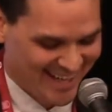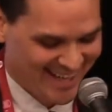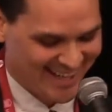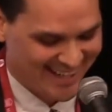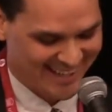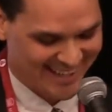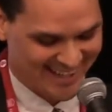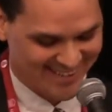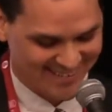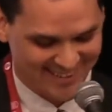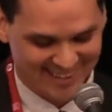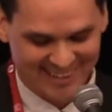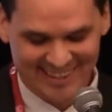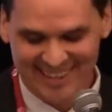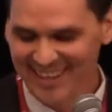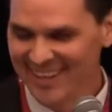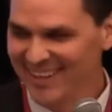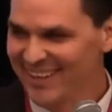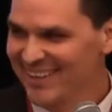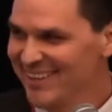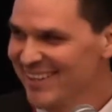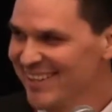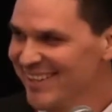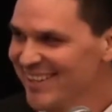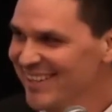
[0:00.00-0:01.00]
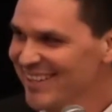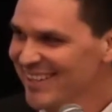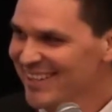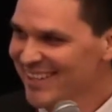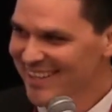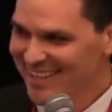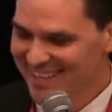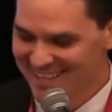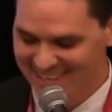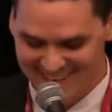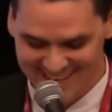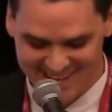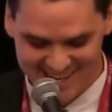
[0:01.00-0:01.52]
Kevin Kelly,
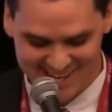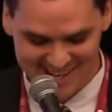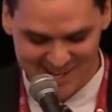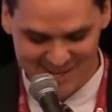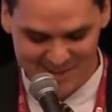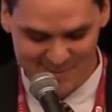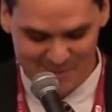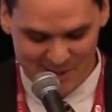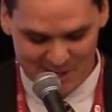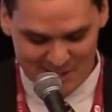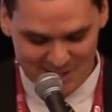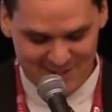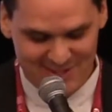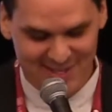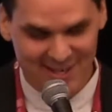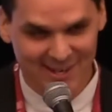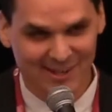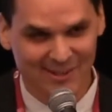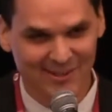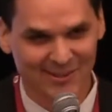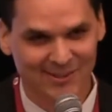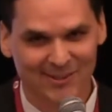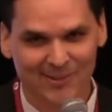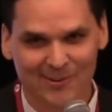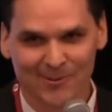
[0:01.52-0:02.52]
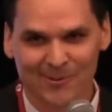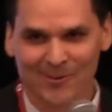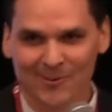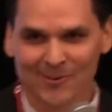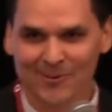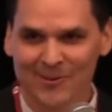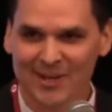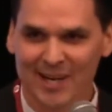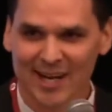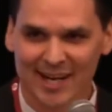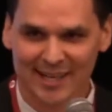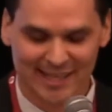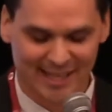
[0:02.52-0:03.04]
my center, who
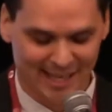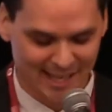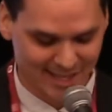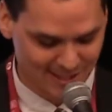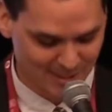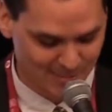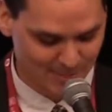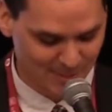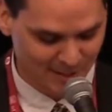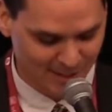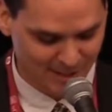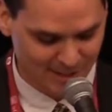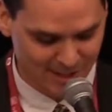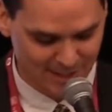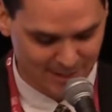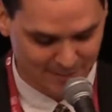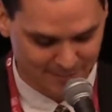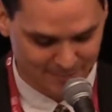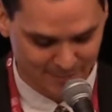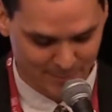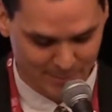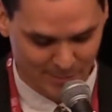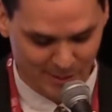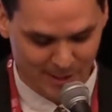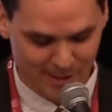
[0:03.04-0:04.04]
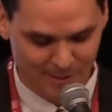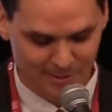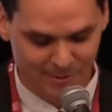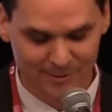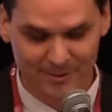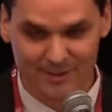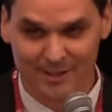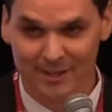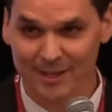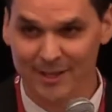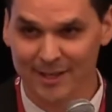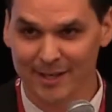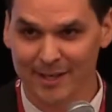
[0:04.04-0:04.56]
I can't speak enough about.
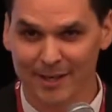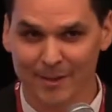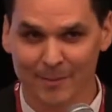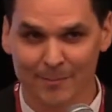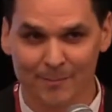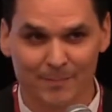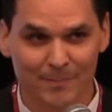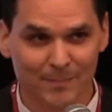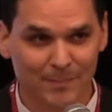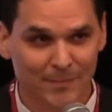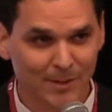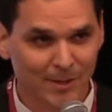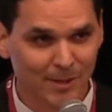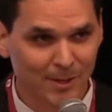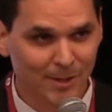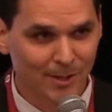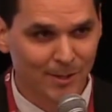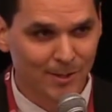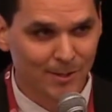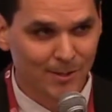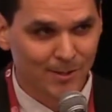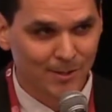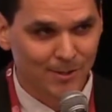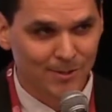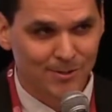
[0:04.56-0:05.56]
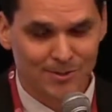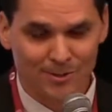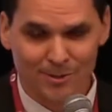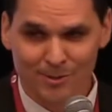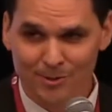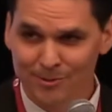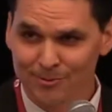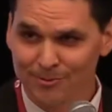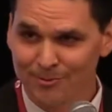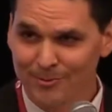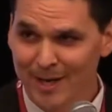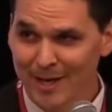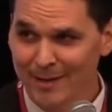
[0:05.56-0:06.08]

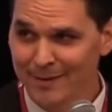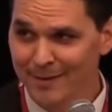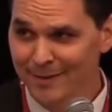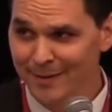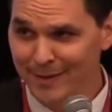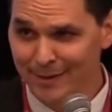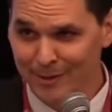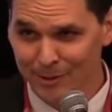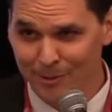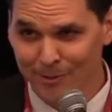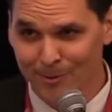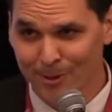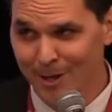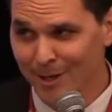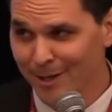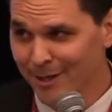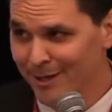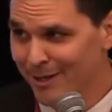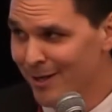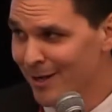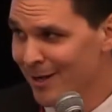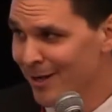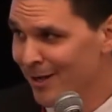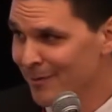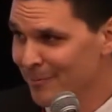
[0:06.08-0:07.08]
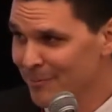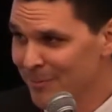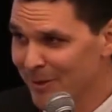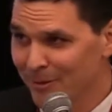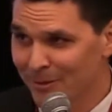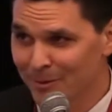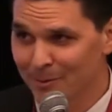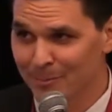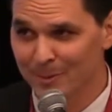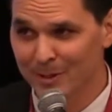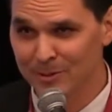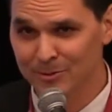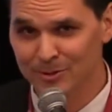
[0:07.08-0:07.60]
So rather than go on and on
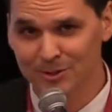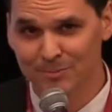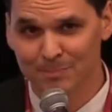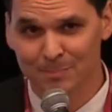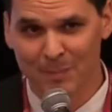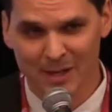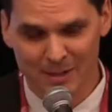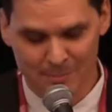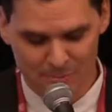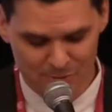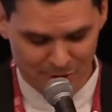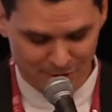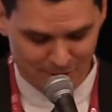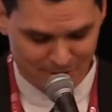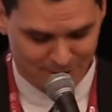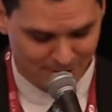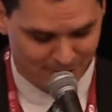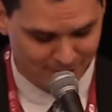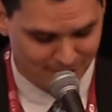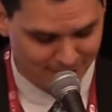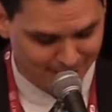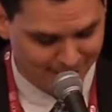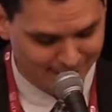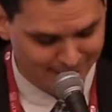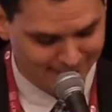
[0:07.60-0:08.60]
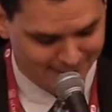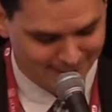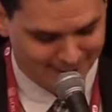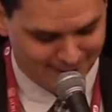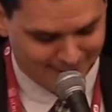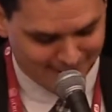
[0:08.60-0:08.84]
about him, I'll just buy him drinks all night.